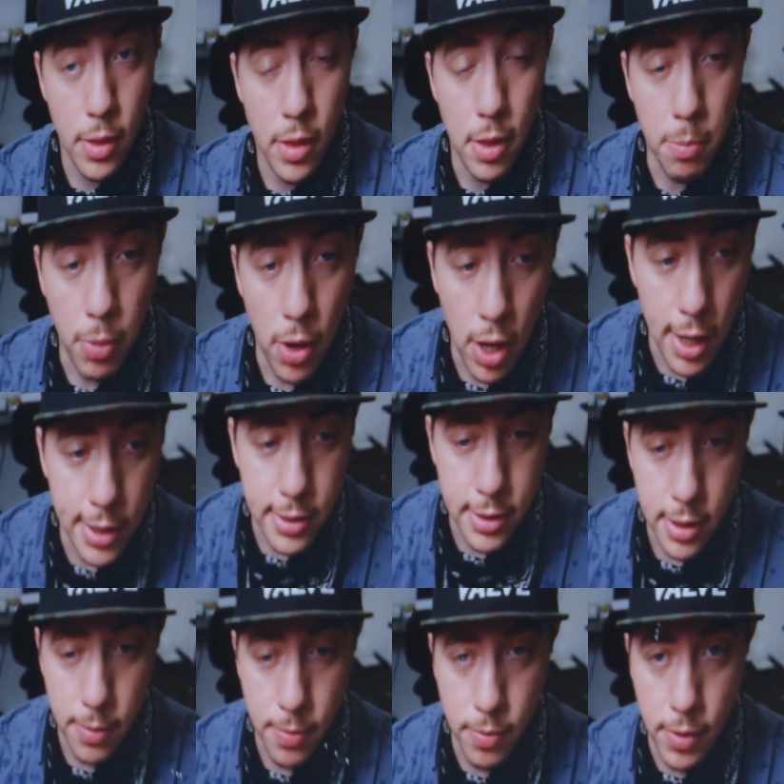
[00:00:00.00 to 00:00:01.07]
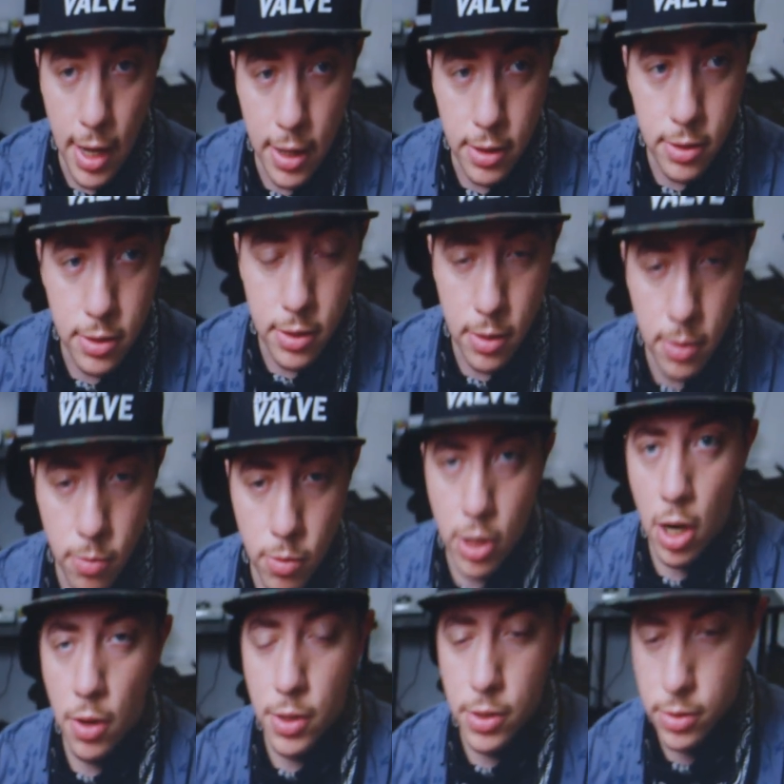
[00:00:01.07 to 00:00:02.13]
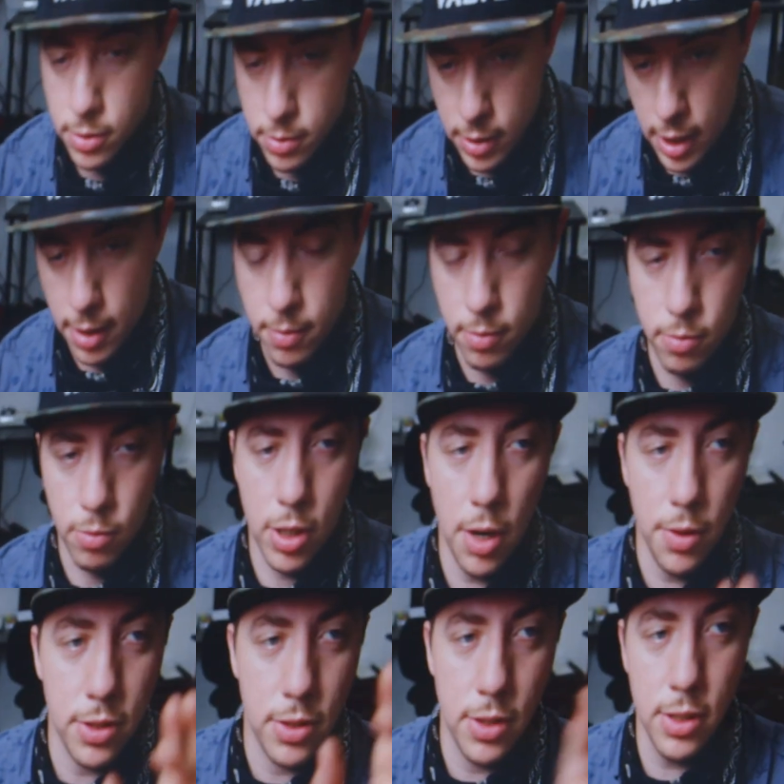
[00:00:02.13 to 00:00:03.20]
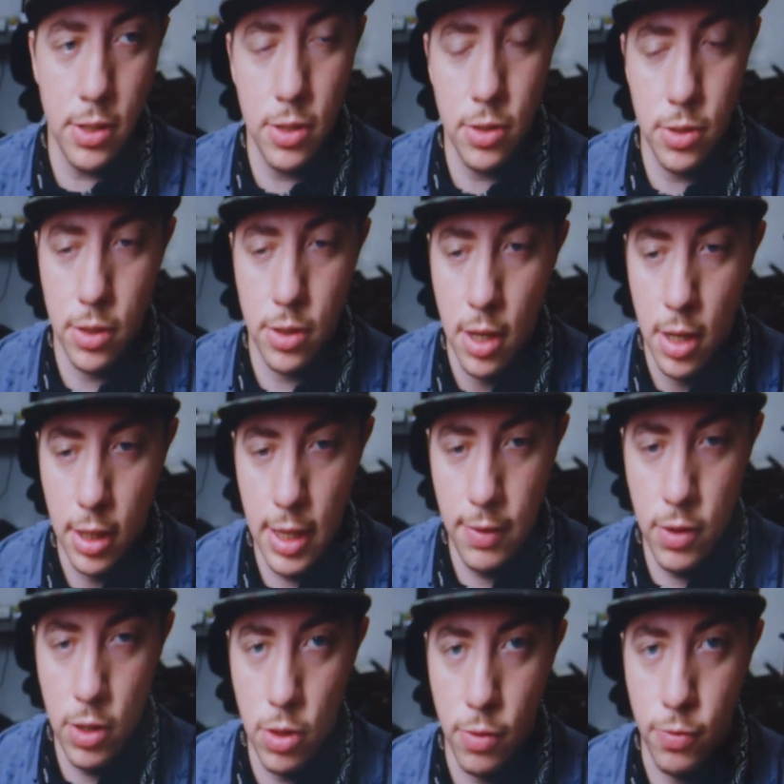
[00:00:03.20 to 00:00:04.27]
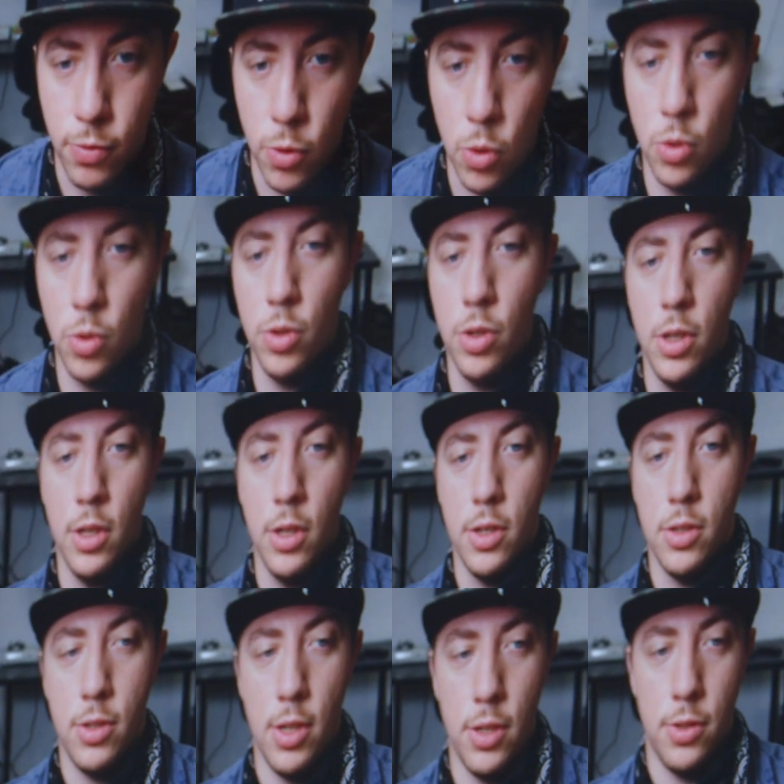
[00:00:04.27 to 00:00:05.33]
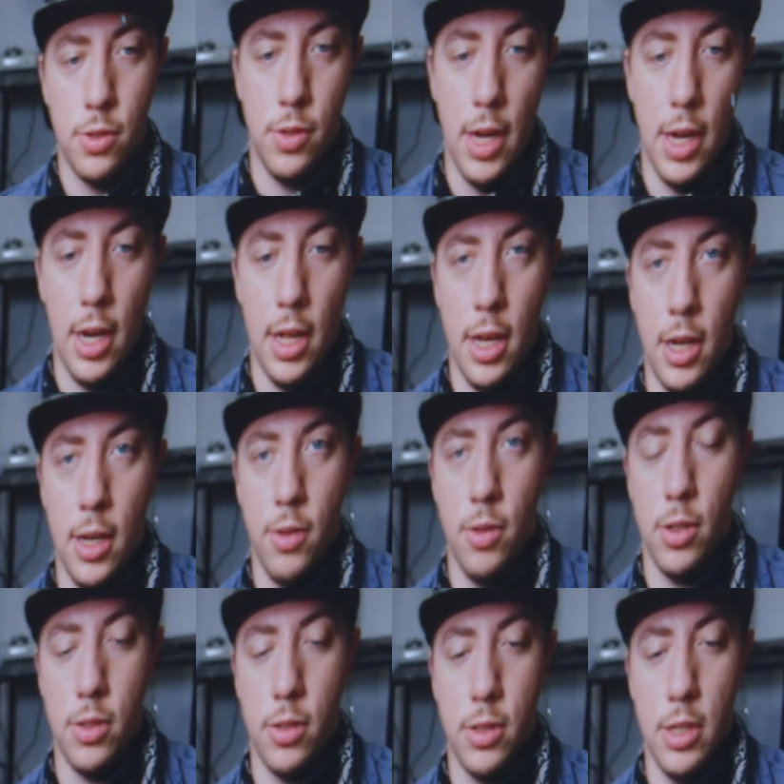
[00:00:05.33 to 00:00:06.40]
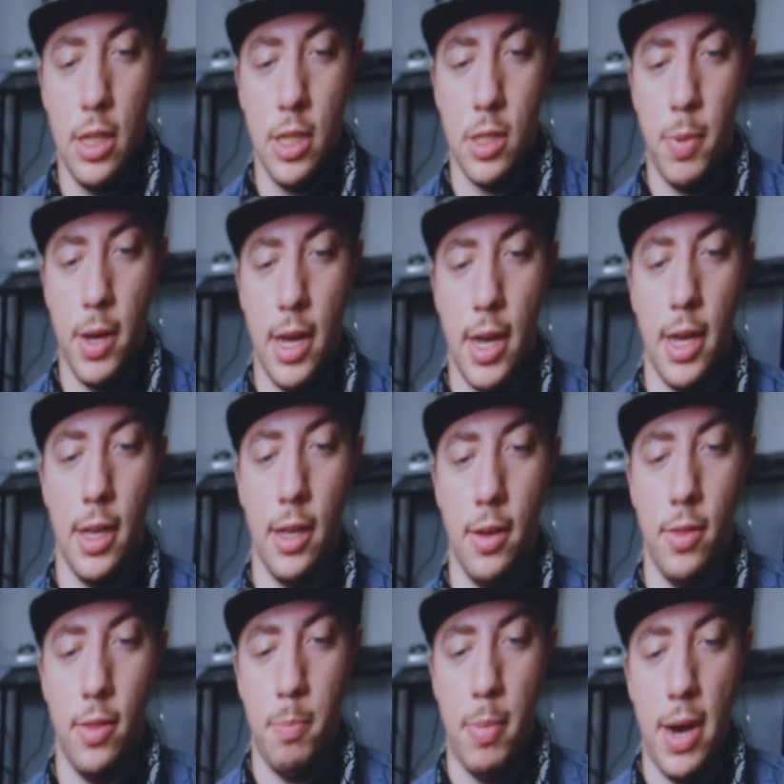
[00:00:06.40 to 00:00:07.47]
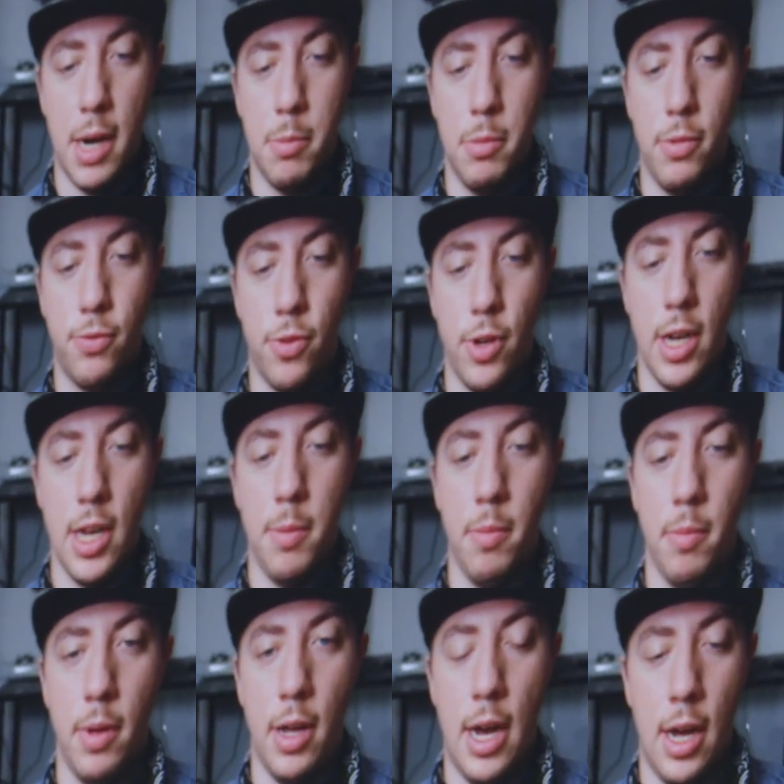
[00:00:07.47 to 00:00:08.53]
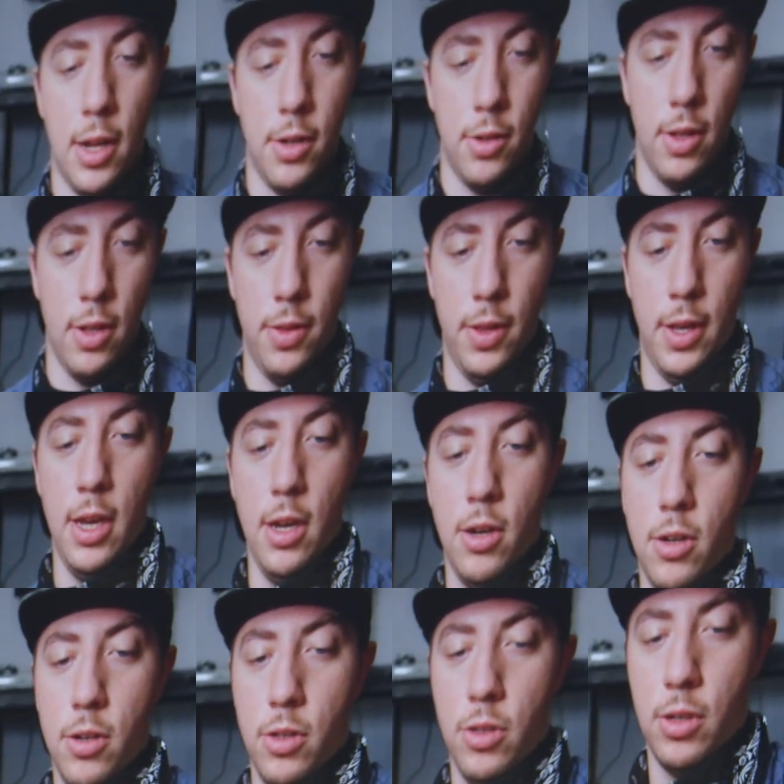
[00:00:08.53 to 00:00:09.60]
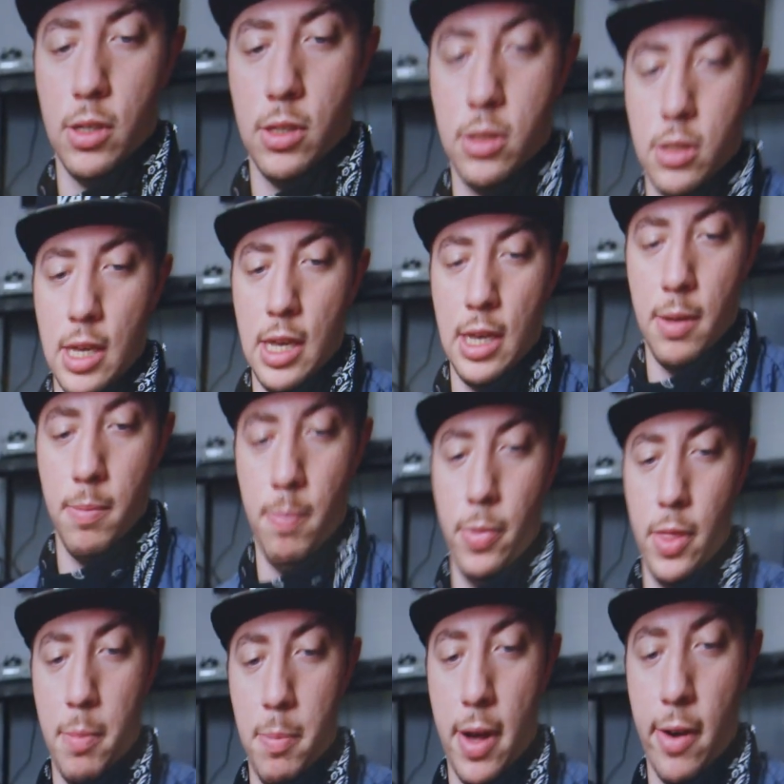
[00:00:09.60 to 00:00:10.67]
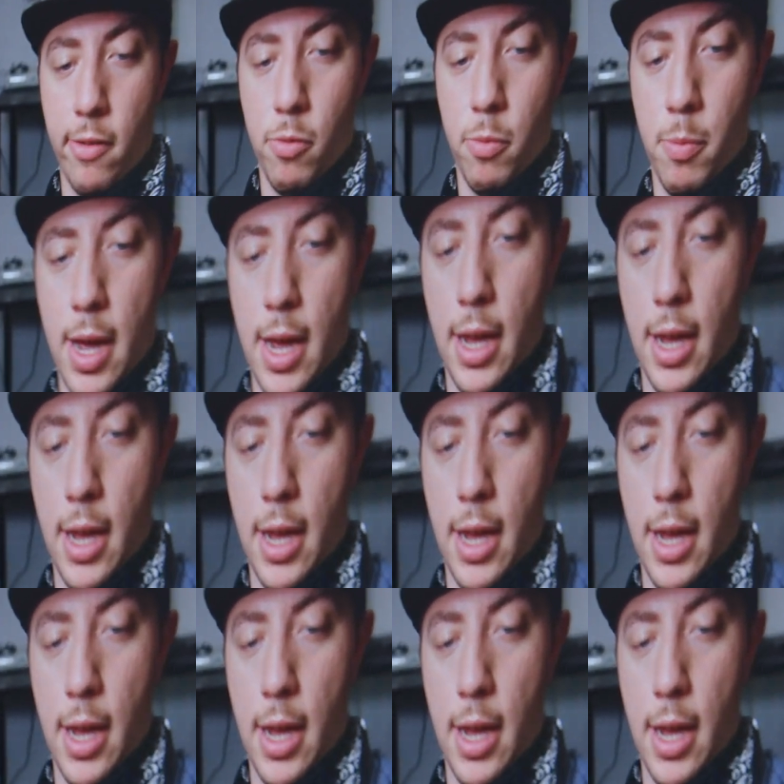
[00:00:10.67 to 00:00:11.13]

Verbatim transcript: But it's oh, oh, regardless, yeah, regardless, this is giving you the full sensor data. And you can see this by the bottom of frame. on here, you can see the bottom of my